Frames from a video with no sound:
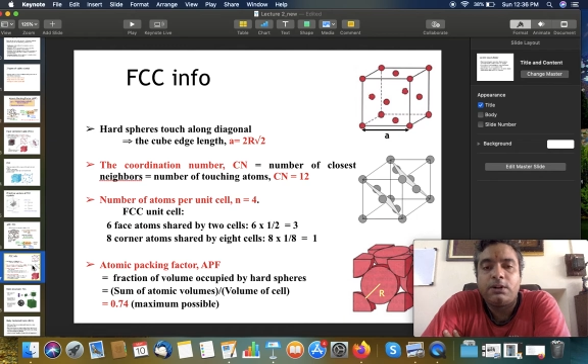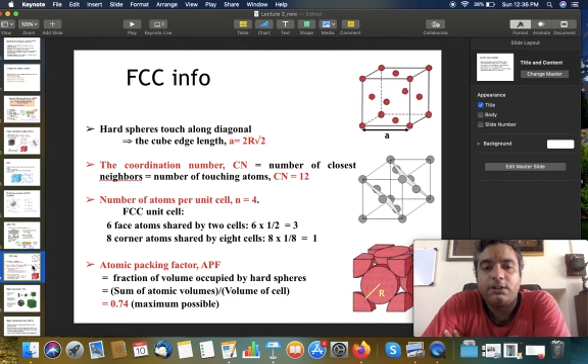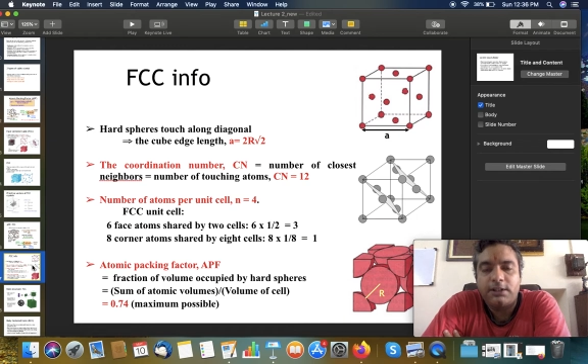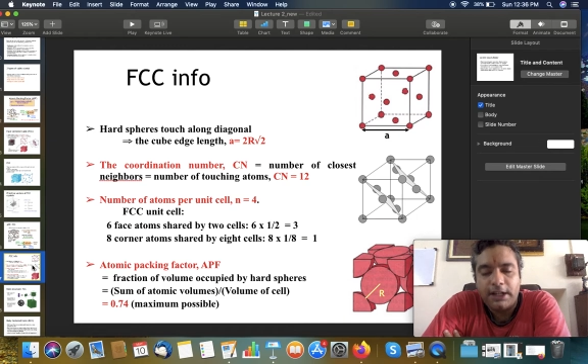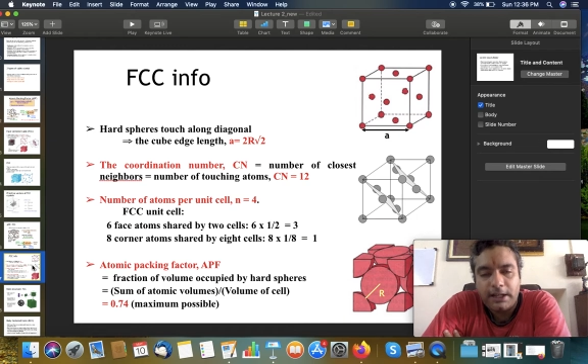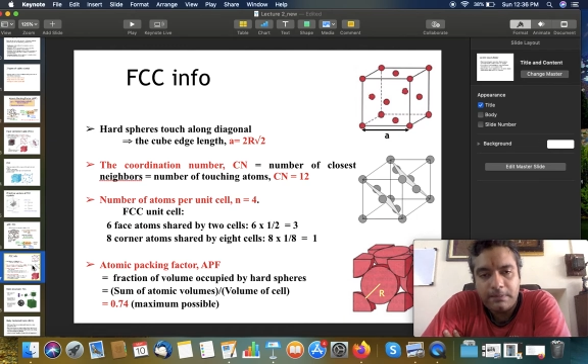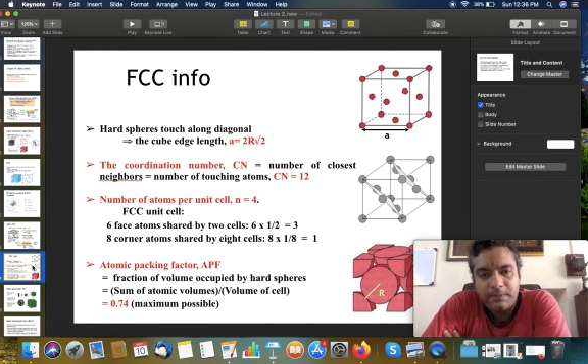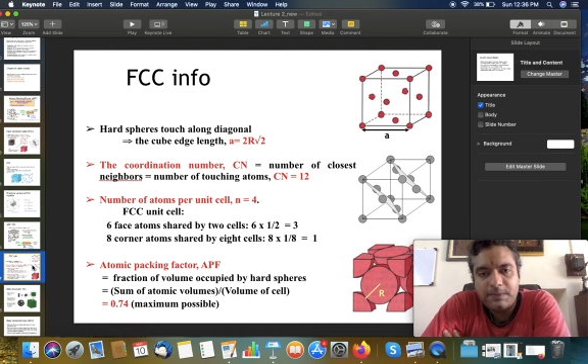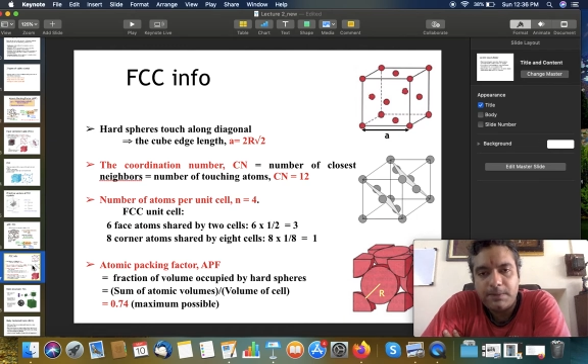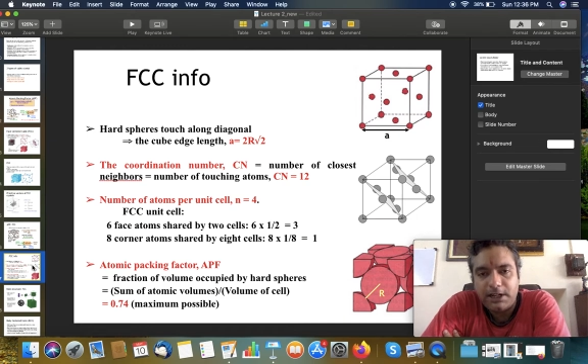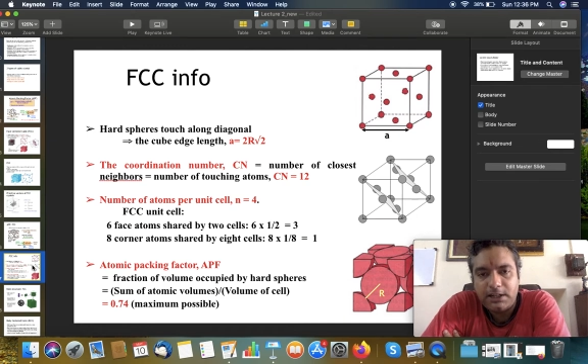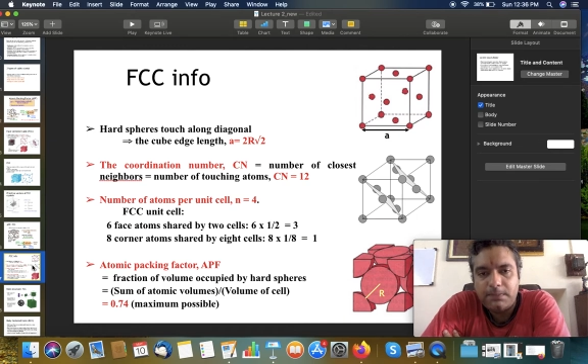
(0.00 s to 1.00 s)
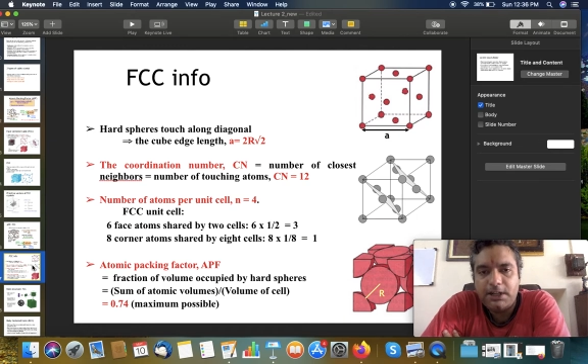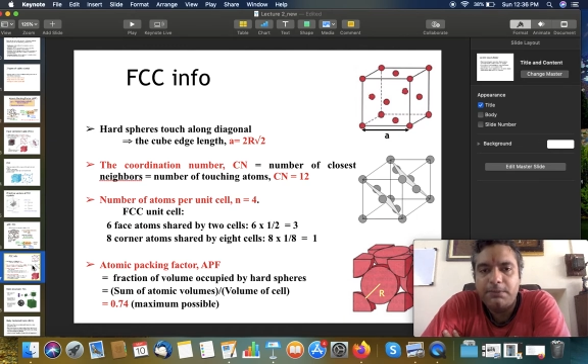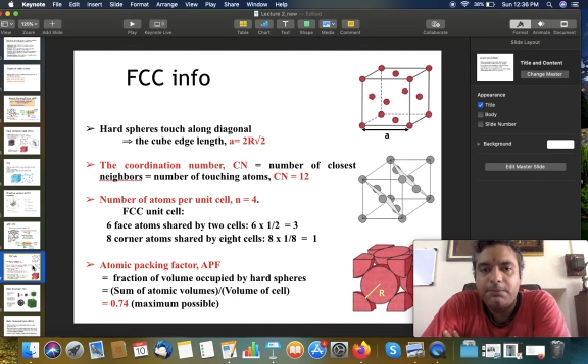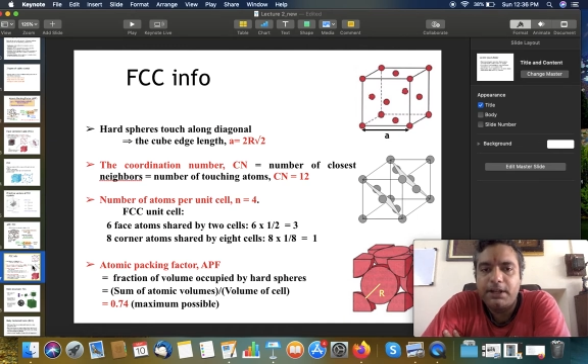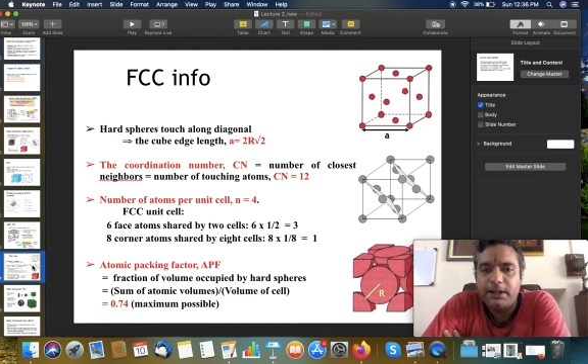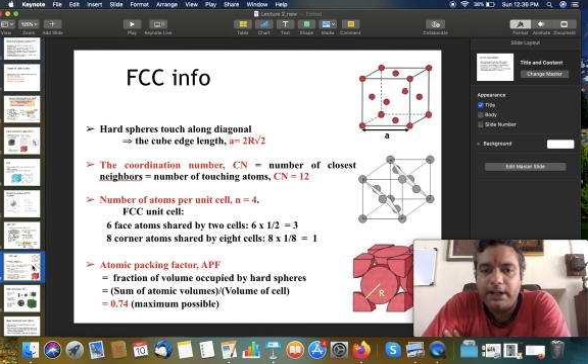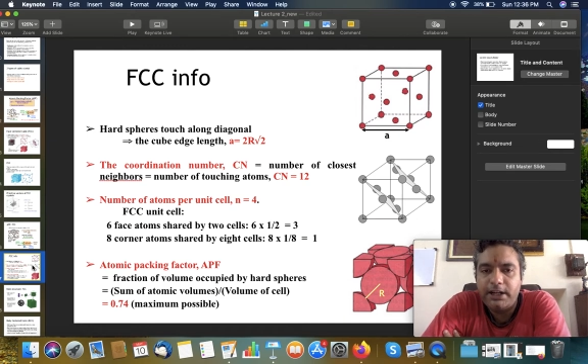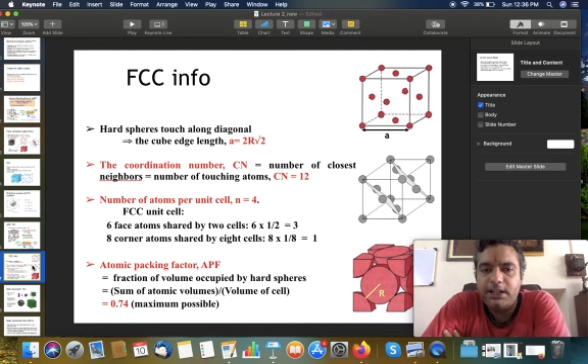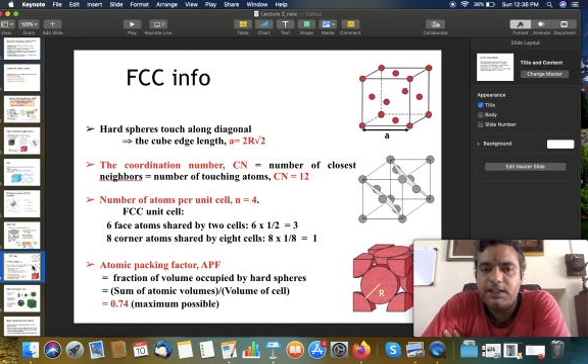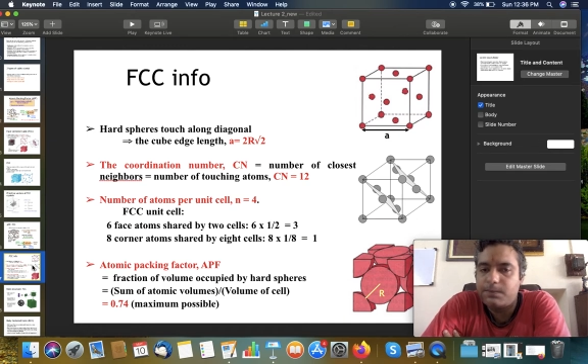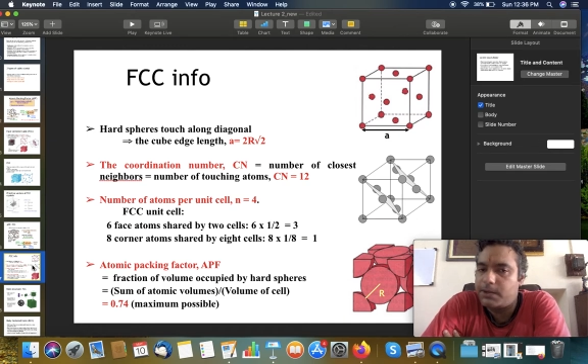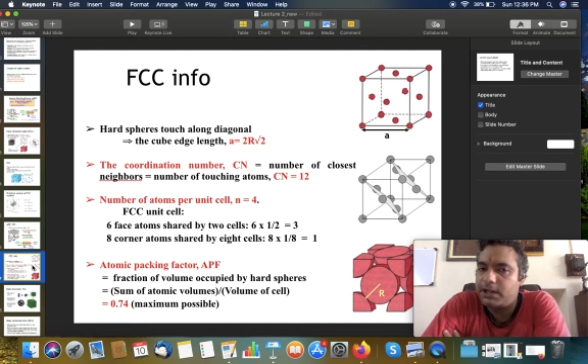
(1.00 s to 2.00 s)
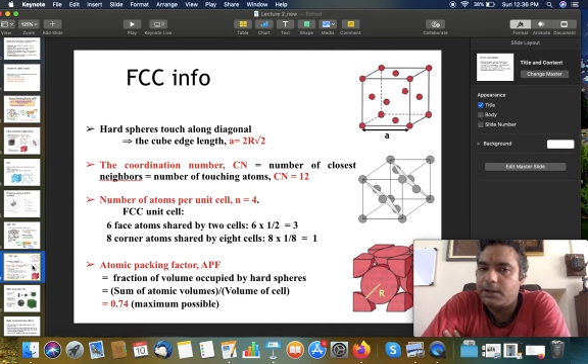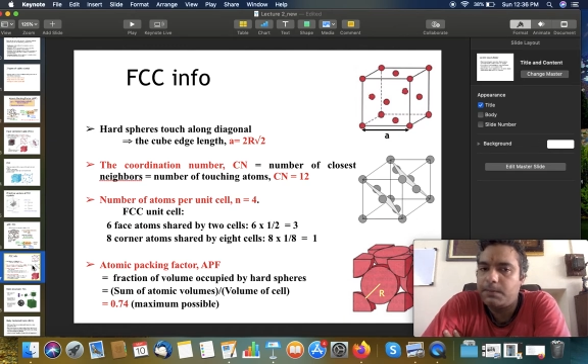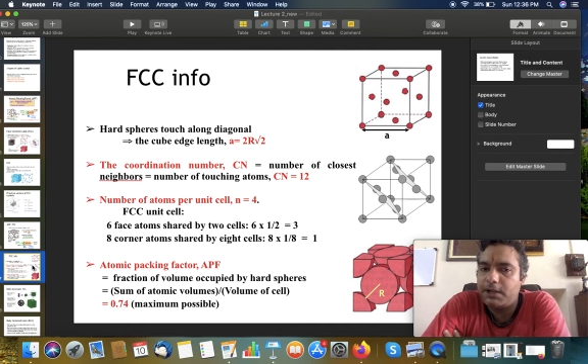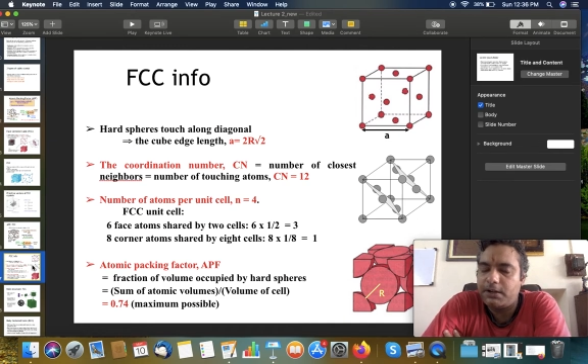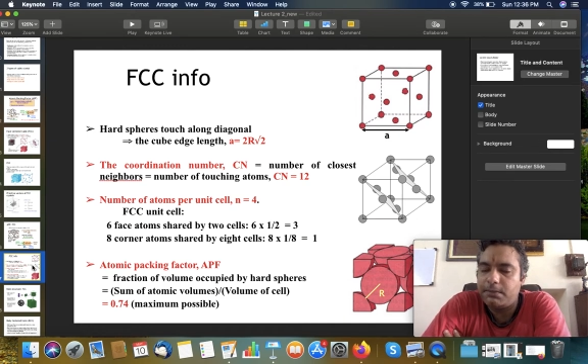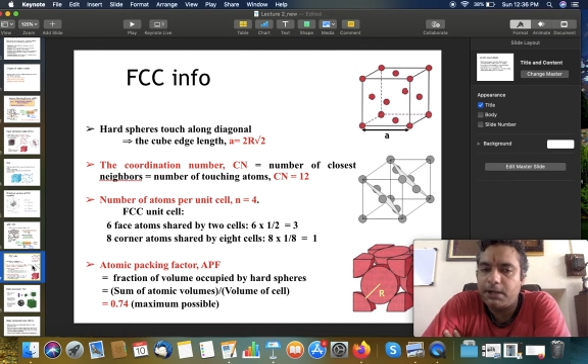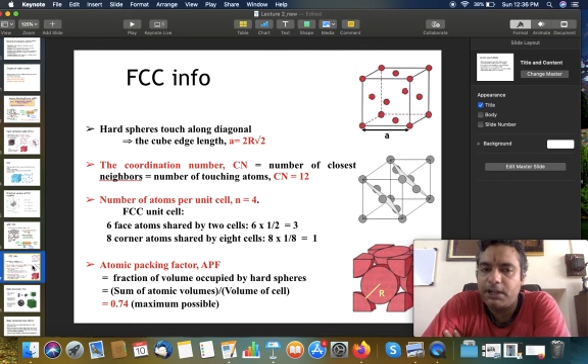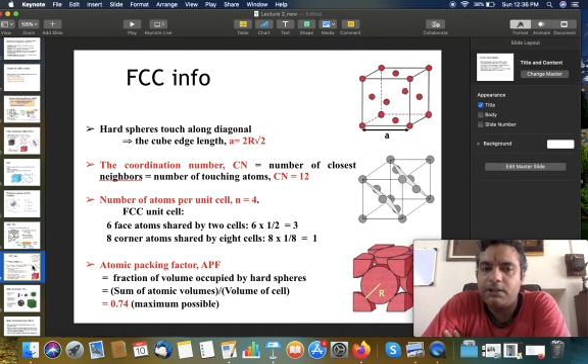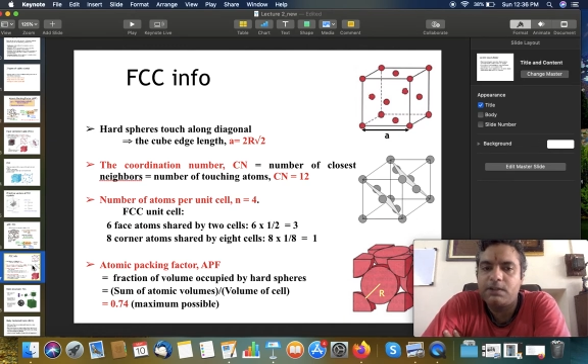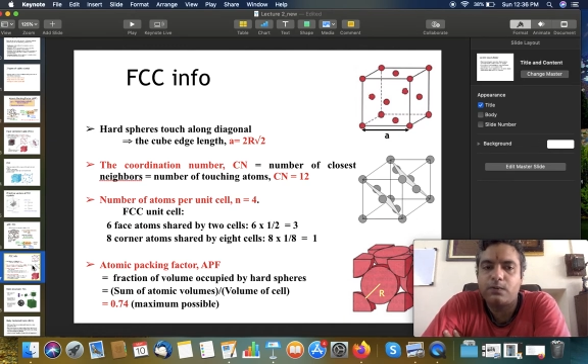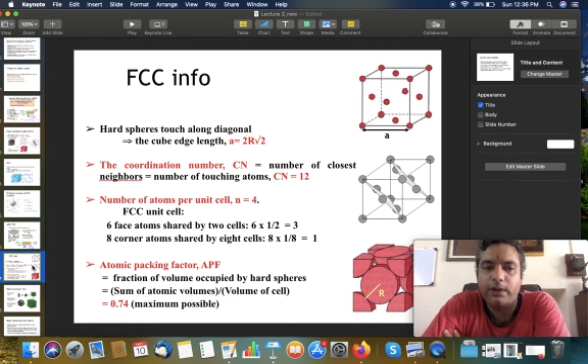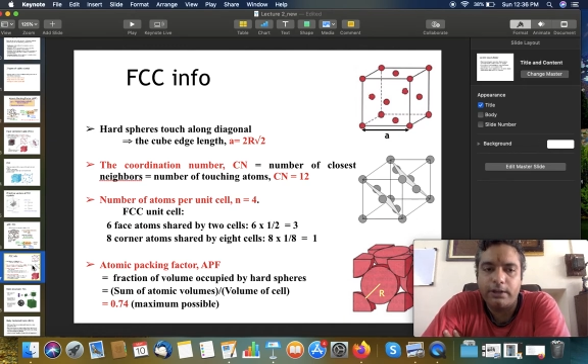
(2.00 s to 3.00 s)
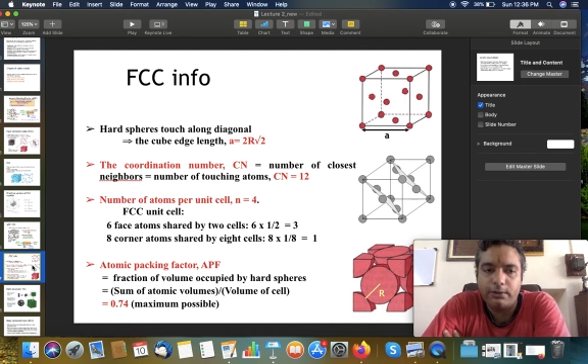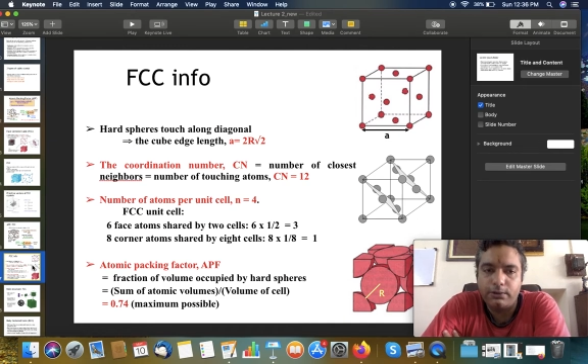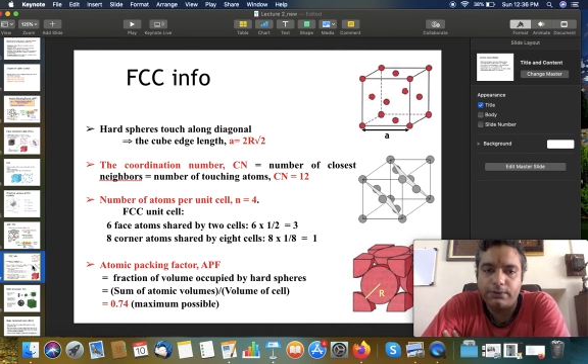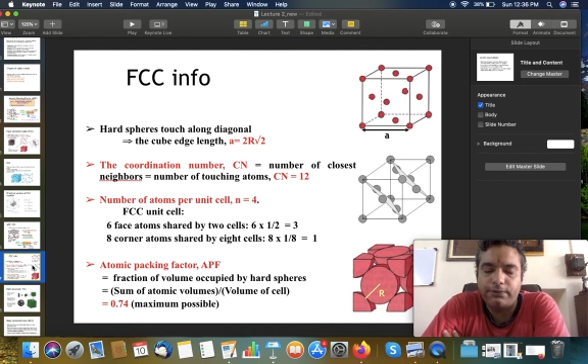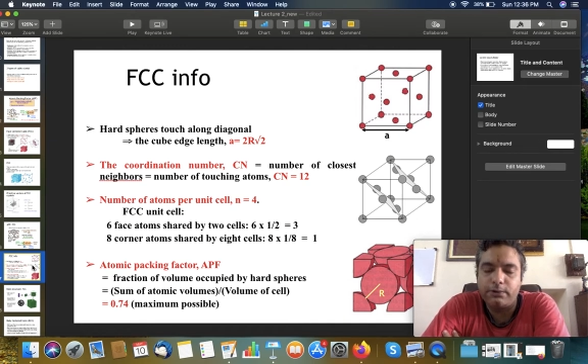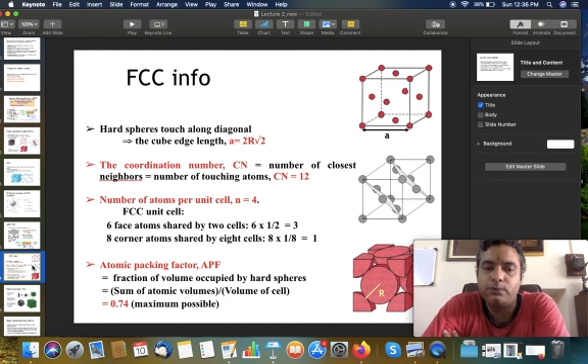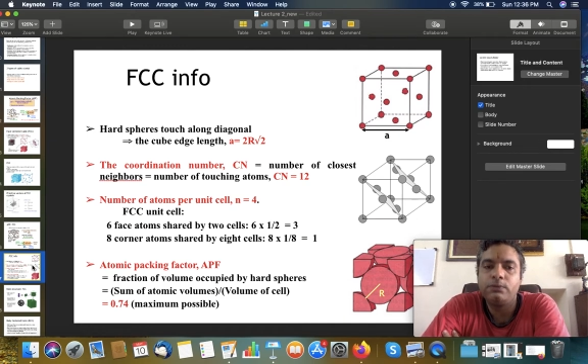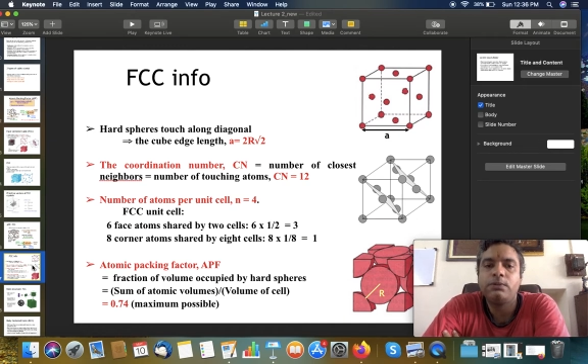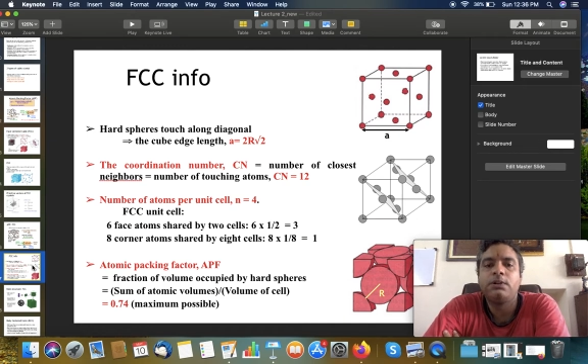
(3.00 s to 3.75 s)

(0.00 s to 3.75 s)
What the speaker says: times multiplied by radius multiplied by square root of 2.